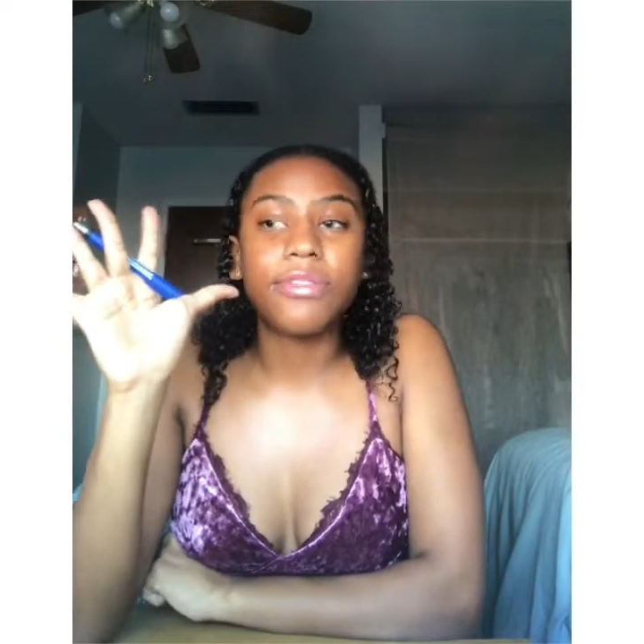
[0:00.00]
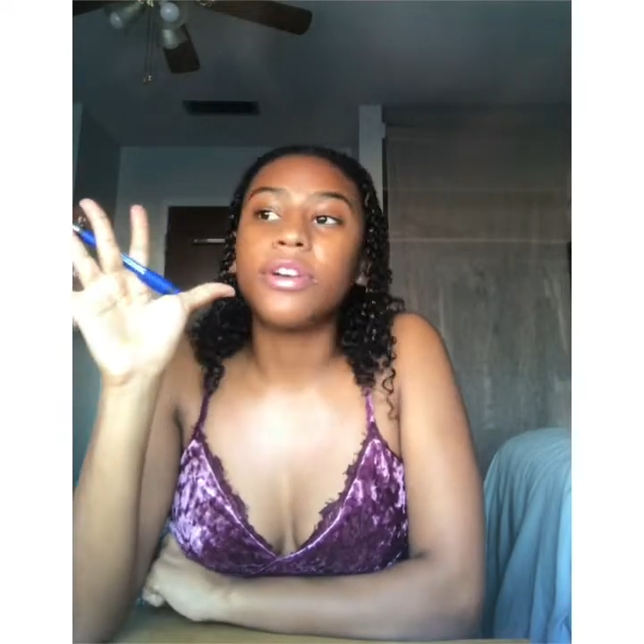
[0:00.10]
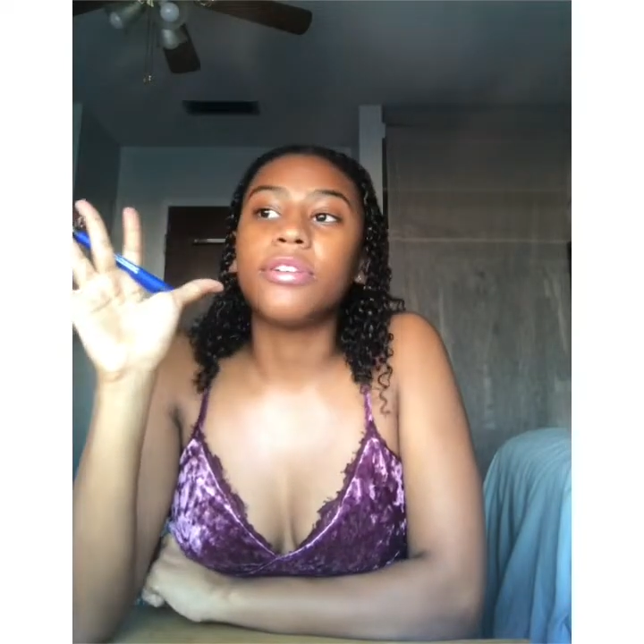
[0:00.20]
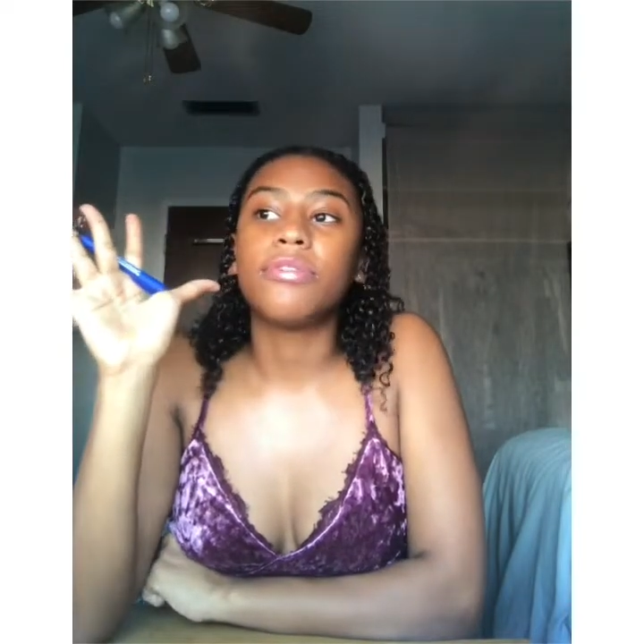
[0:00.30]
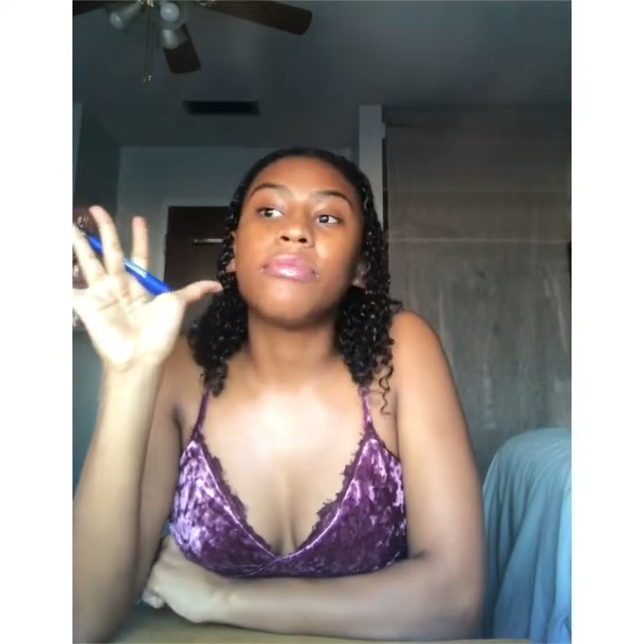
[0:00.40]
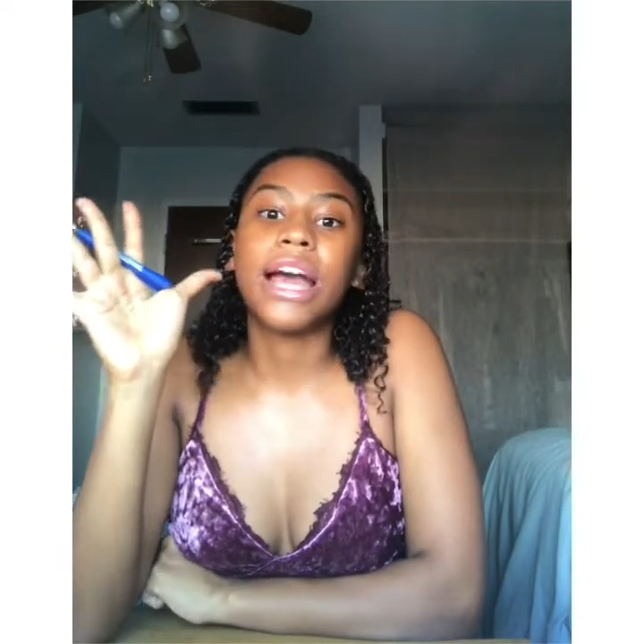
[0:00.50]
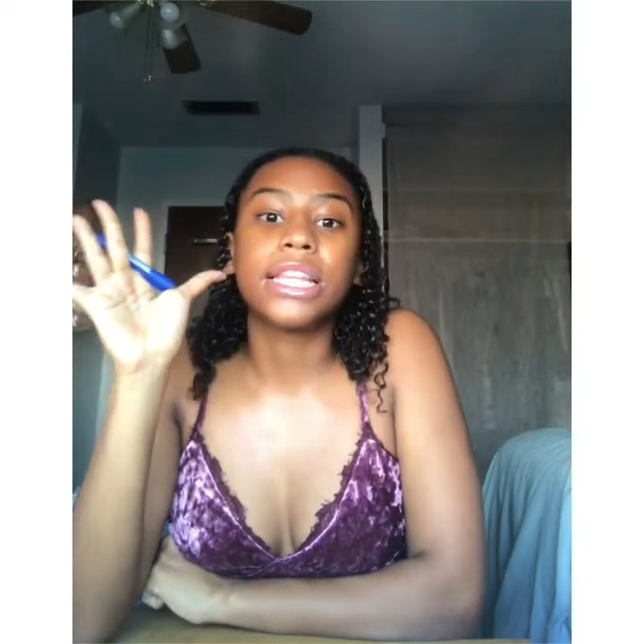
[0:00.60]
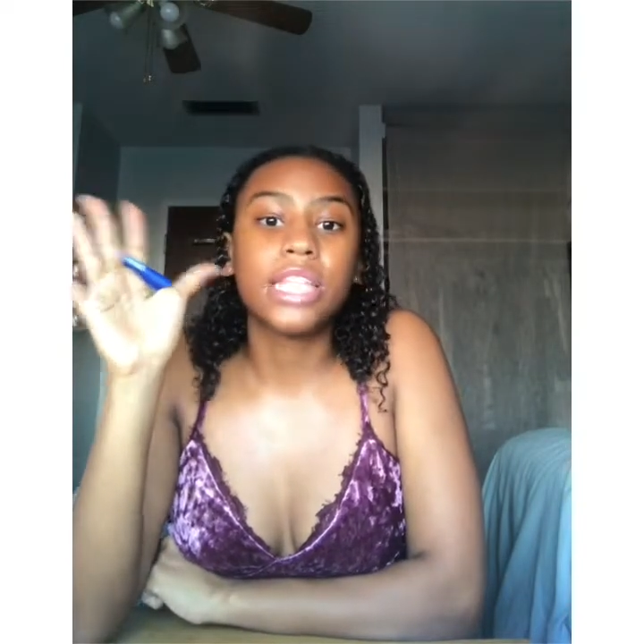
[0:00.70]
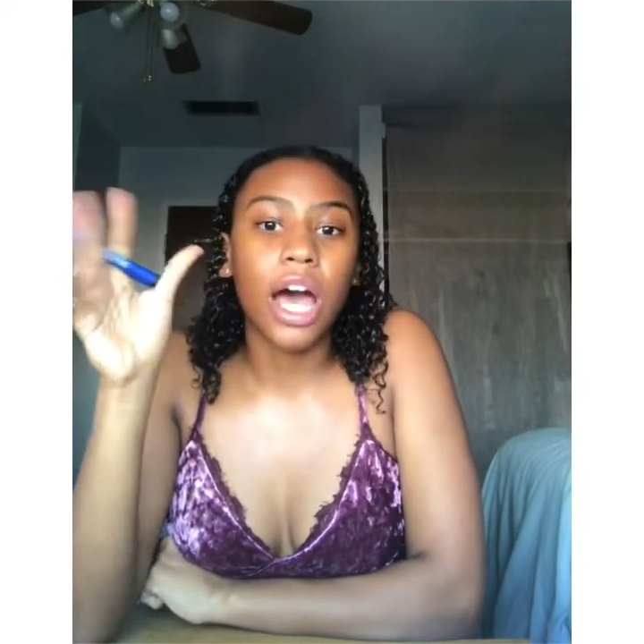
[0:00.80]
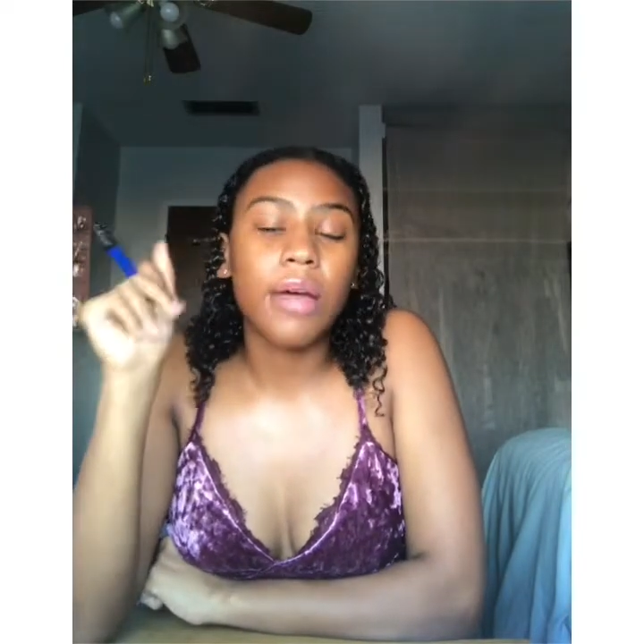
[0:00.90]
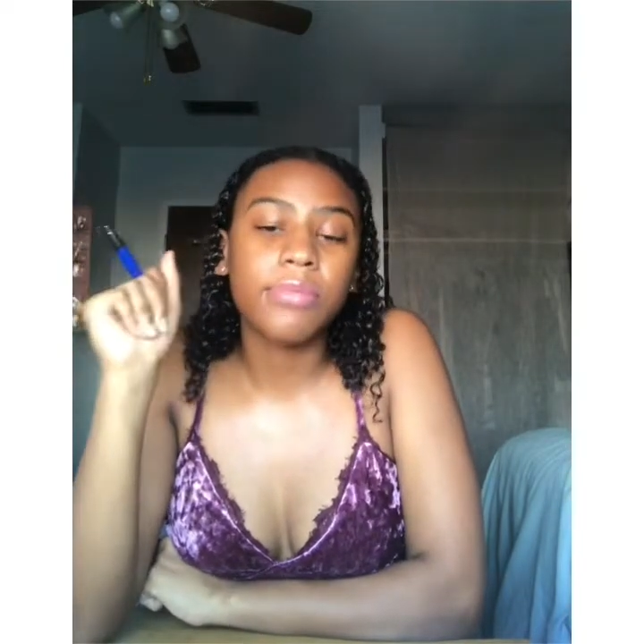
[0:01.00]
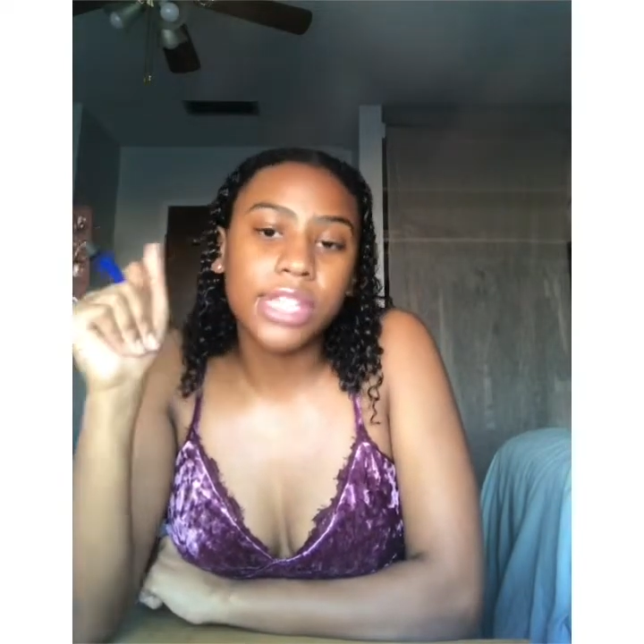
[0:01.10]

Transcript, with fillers: of my top